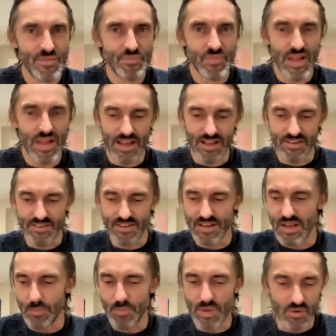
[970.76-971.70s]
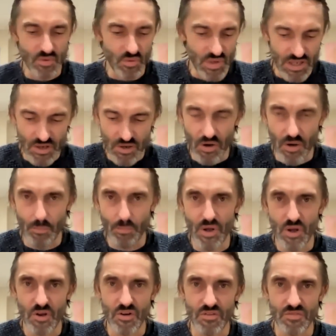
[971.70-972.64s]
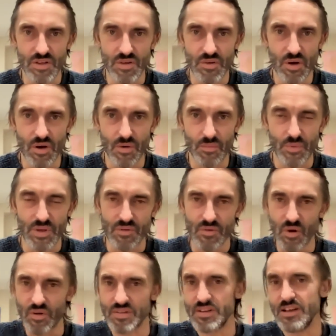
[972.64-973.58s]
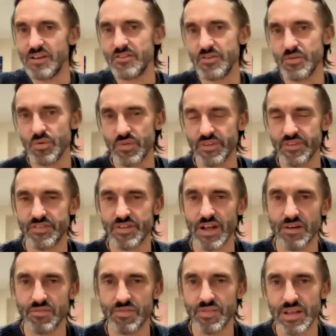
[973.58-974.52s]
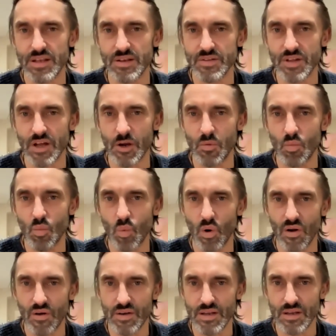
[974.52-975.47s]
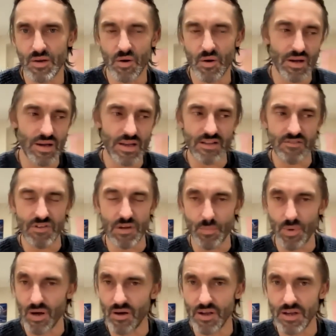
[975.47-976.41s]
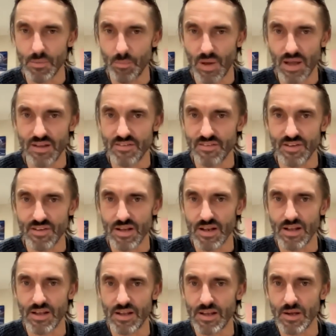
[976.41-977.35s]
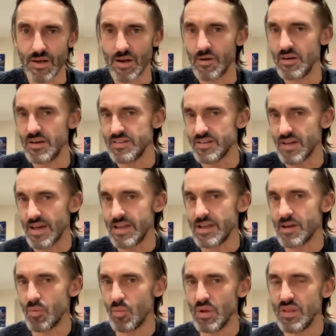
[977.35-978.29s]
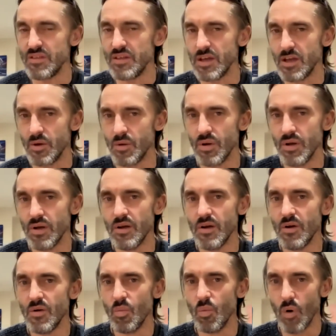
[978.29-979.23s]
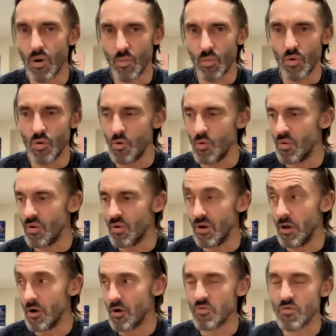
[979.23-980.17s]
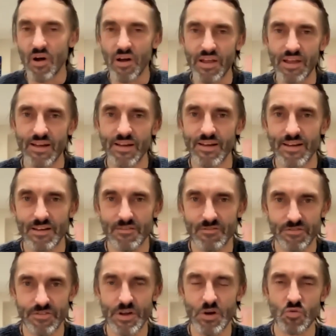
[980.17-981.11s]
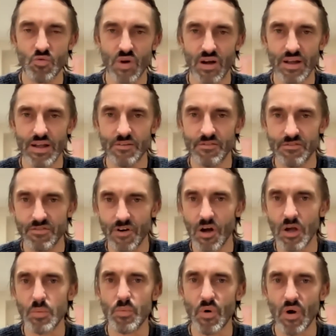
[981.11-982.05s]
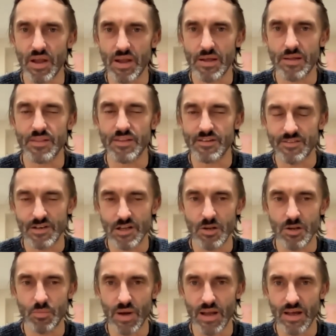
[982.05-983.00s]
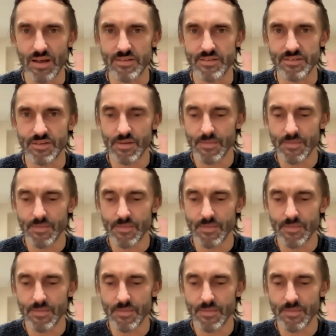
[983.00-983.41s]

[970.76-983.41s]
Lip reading: And in the middle, you've got to move. You've got to ditch all the stuff that you don't want. You've got to leave it behind, basically. You can only take with you what will look right and feel right and vibrate in this new place.